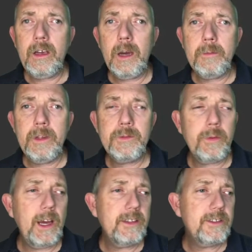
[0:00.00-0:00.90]
companies'
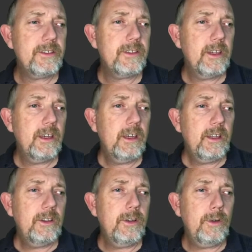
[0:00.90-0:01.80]
prices
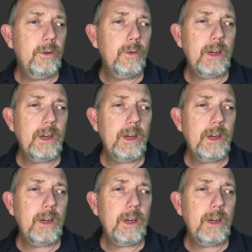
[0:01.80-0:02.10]
to